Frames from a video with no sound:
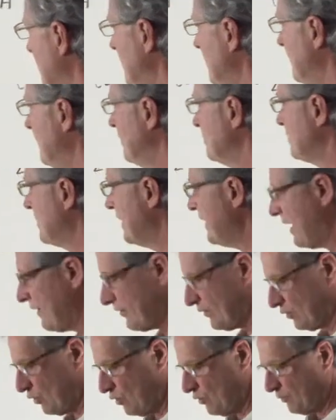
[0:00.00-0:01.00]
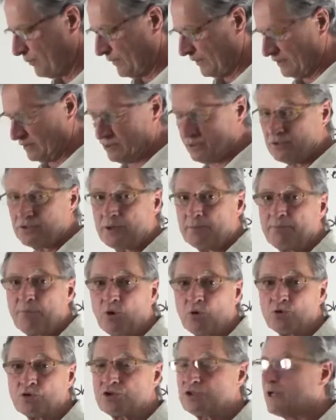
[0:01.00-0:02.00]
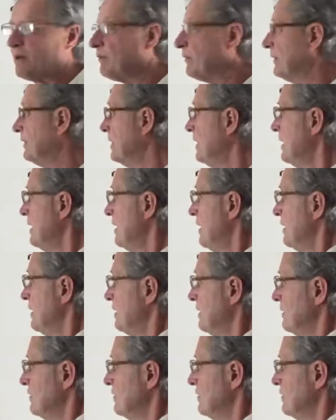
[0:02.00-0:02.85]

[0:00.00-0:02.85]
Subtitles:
there's another opening? Suppose someone